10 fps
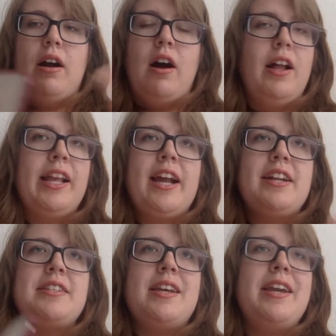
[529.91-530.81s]
All I
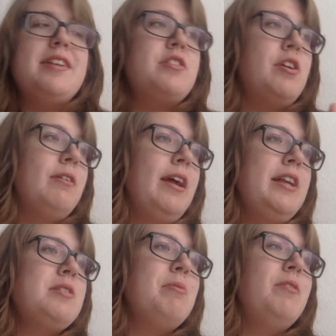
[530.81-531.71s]
gotta say is your
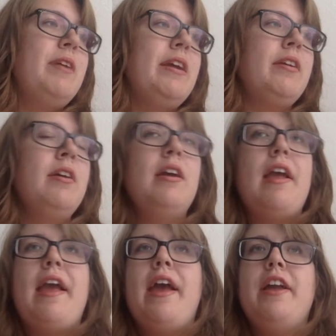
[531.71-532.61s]
line is moving
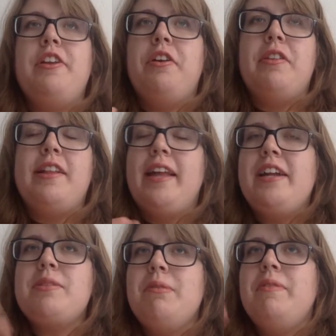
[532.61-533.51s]
and the
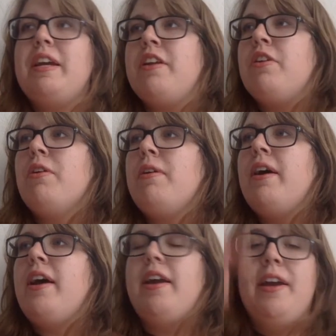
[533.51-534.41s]
line is moving and you're
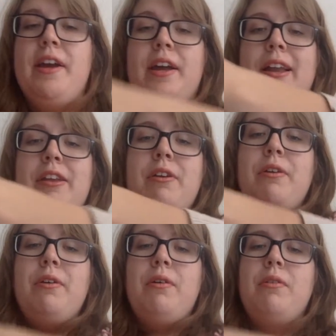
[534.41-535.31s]
not, and
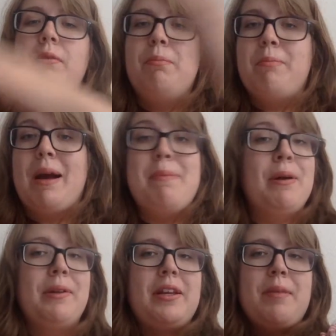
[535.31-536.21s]
you might be
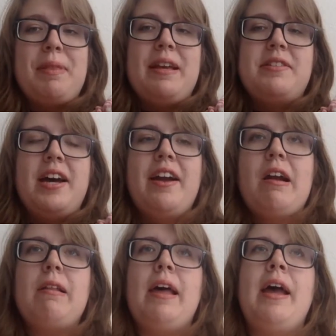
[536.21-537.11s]
holding up the
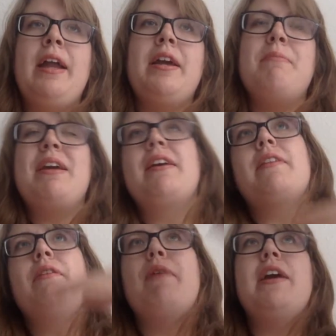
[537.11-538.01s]
entire line and
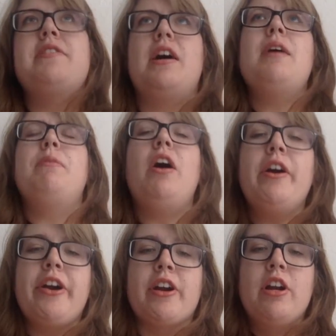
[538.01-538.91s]
making the wait time
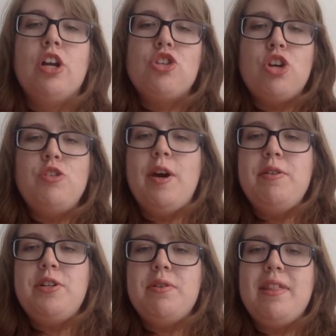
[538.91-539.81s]
longer. So
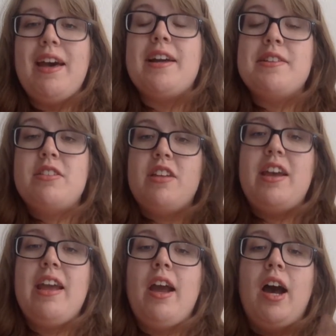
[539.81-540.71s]
don't do that.
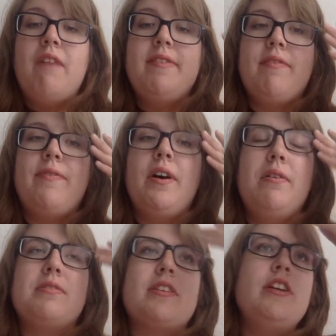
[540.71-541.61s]
Stay off your
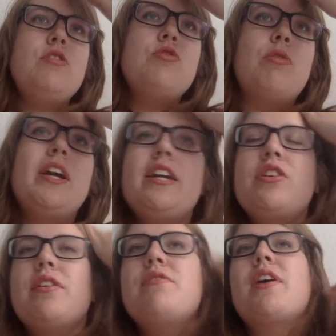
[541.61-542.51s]
phones. Enjoy each
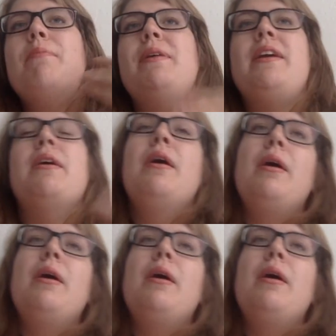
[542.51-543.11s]
other's company.